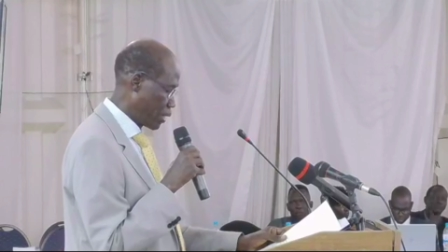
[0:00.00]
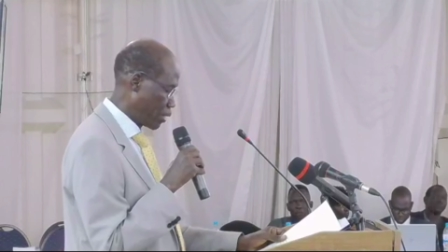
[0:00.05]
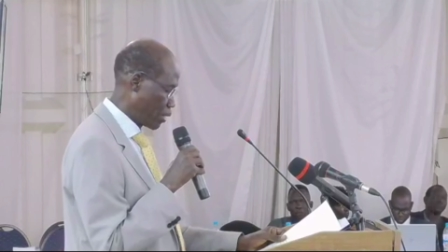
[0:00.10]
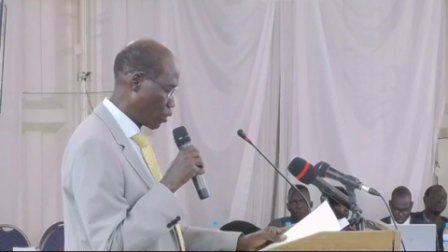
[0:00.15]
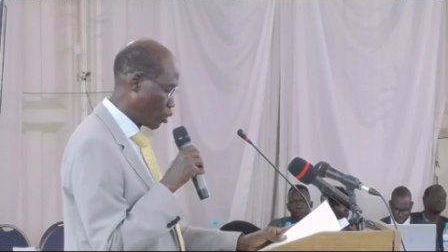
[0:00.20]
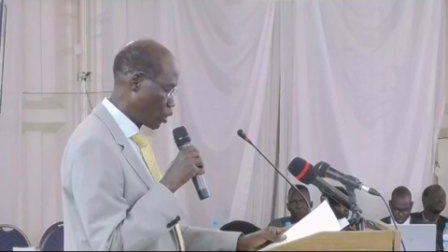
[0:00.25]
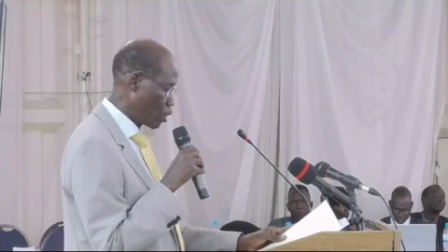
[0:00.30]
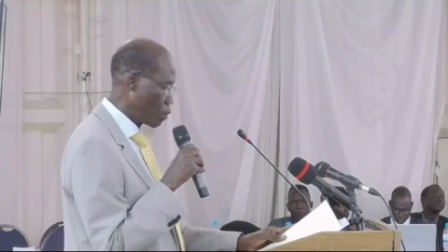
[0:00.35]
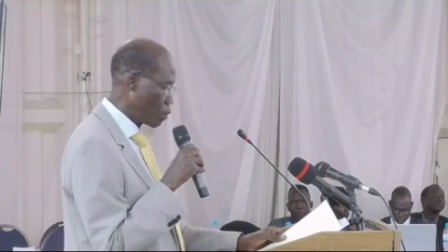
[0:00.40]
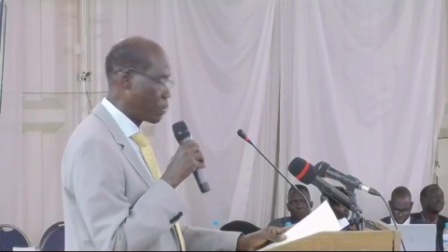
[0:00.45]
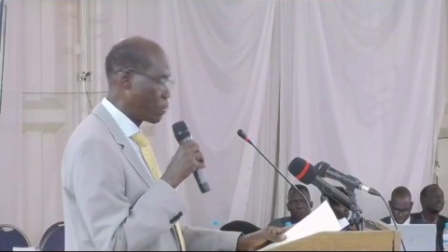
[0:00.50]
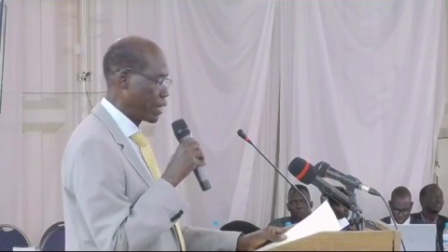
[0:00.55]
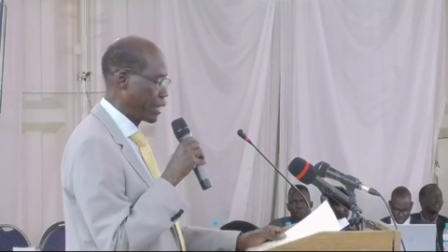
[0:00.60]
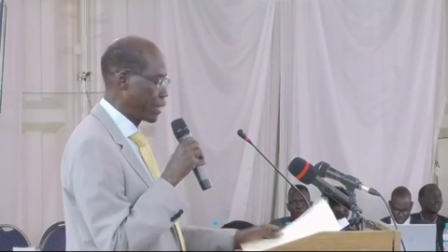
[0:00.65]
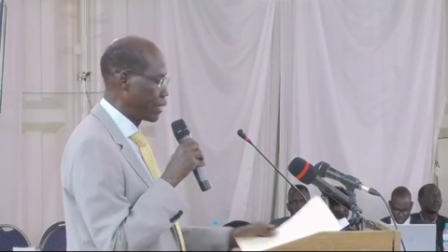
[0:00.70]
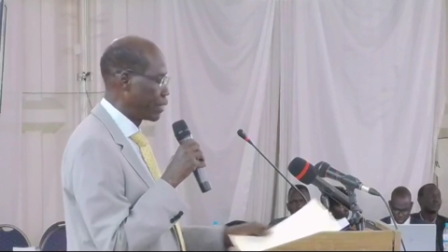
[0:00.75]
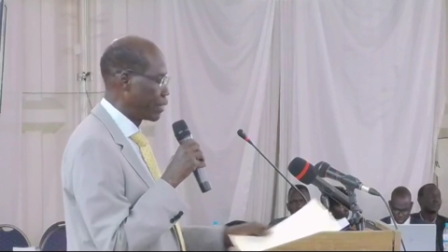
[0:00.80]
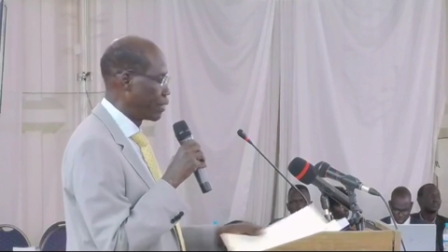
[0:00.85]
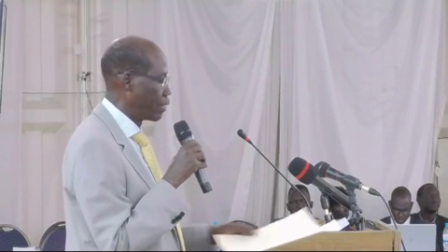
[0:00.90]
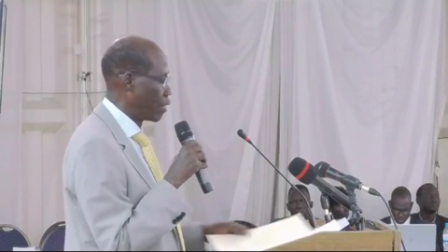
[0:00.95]
only pay
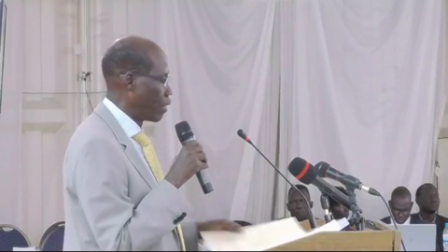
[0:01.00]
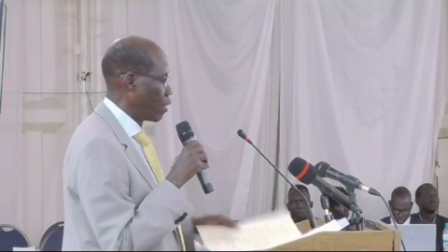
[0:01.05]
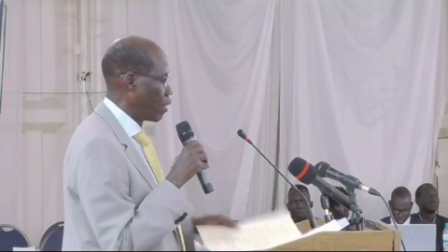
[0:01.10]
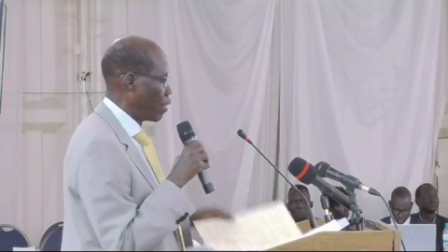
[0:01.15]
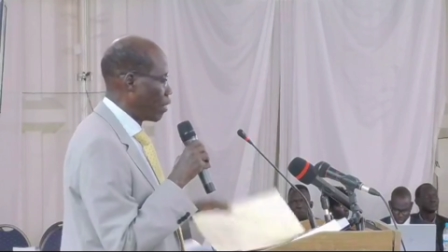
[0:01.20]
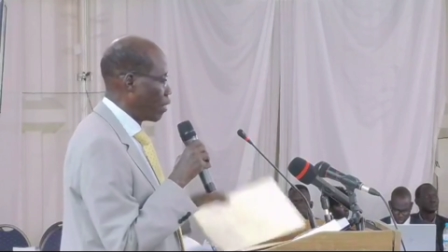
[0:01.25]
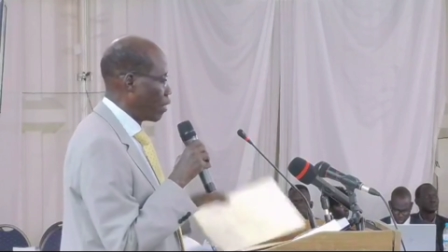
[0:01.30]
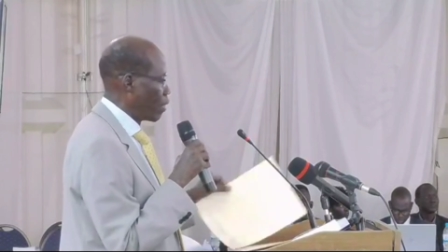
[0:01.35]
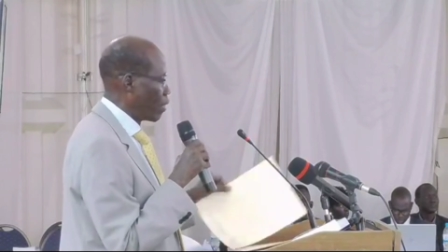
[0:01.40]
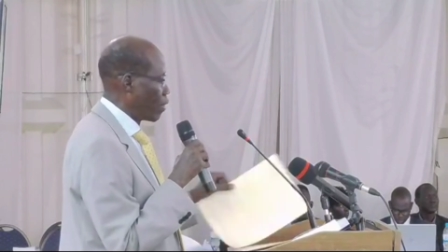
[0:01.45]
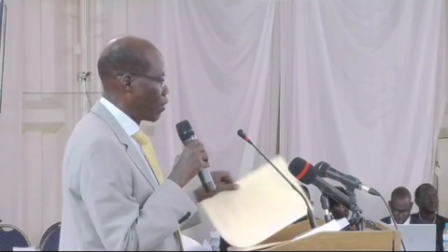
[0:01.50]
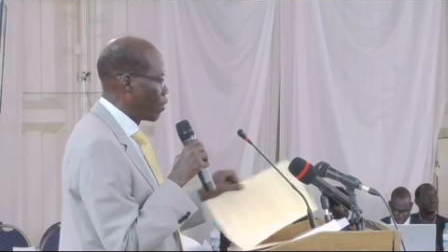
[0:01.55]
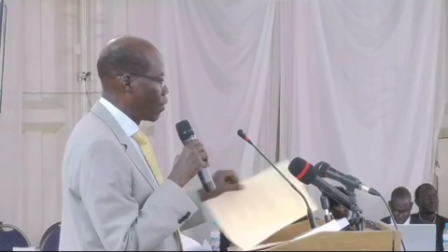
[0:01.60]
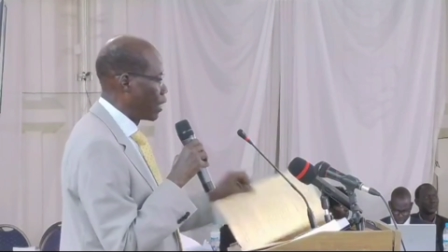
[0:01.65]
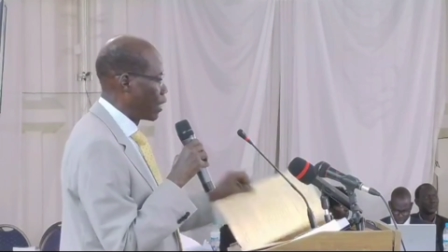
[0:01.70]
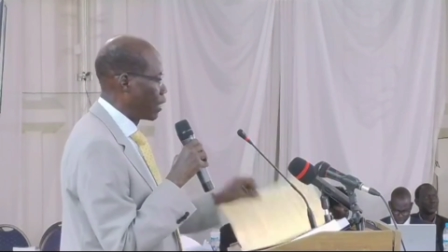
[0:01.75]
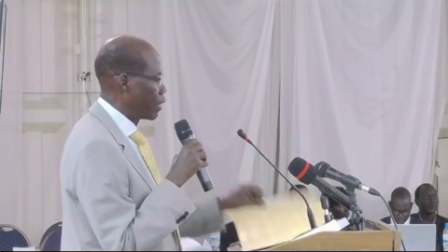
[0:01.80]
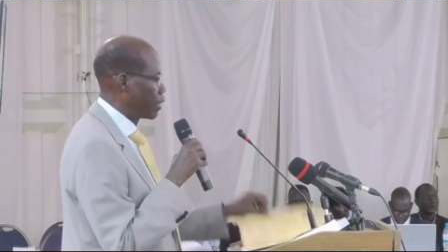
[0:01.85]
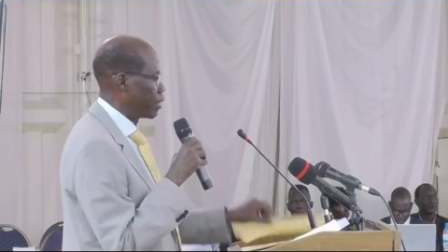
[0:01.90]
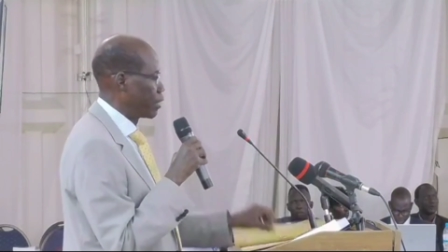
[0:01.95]

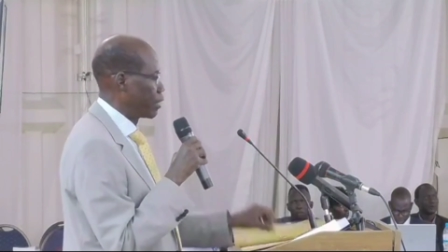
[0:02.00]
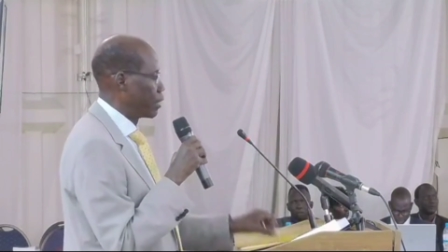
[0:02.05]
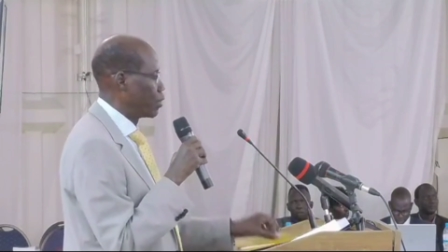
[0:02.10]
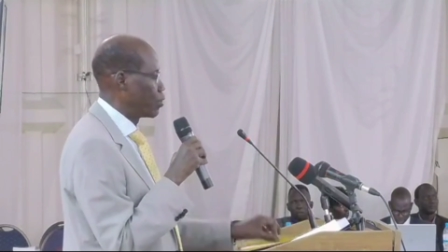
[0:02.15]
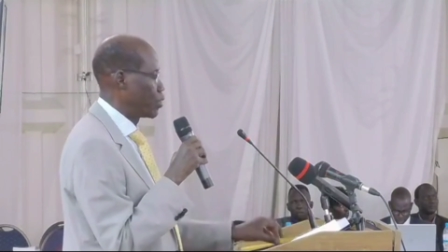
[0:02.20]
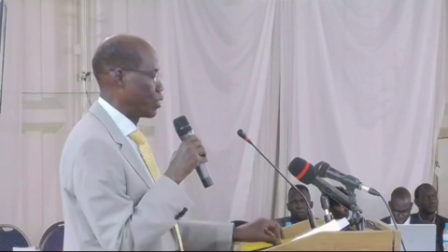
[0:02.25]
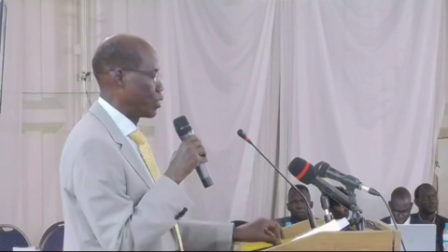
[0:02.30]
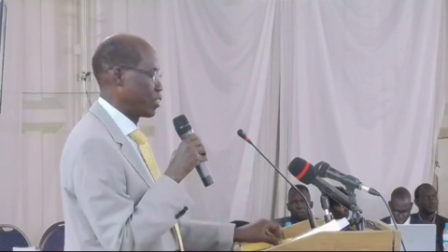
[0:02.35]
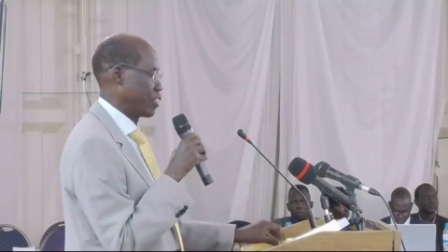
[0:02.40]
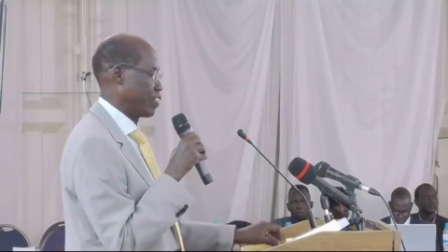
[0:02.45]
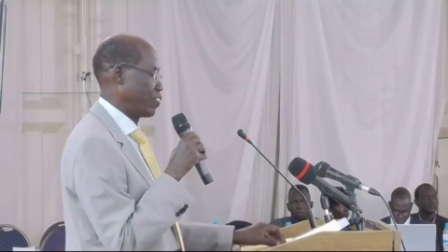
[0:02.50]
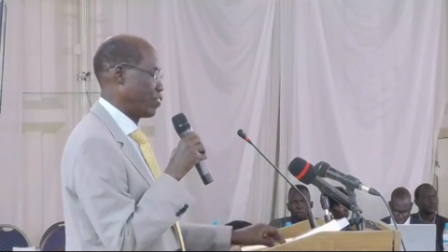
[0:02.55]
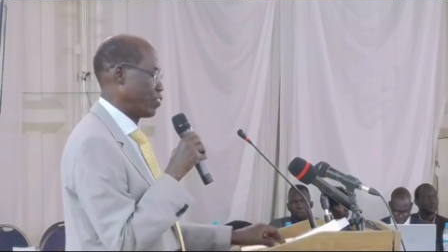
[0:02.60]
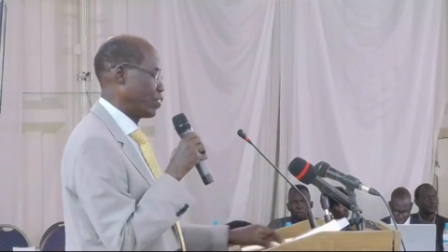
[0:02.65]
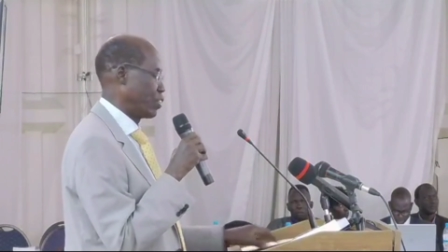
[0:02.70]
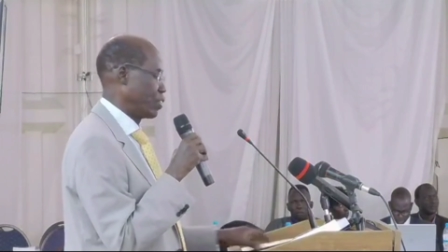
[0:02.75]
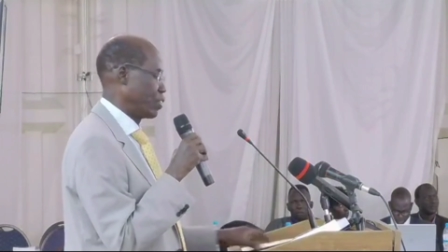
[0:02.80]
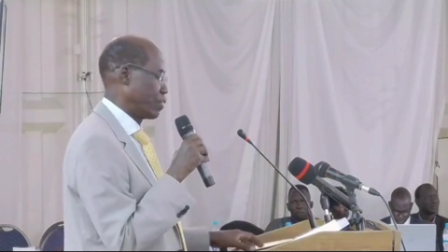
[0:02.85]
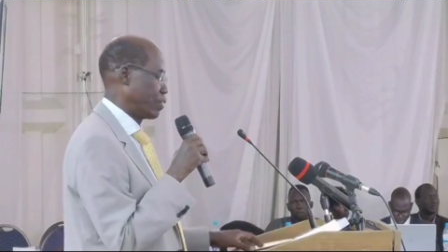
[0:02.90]
their tuition fees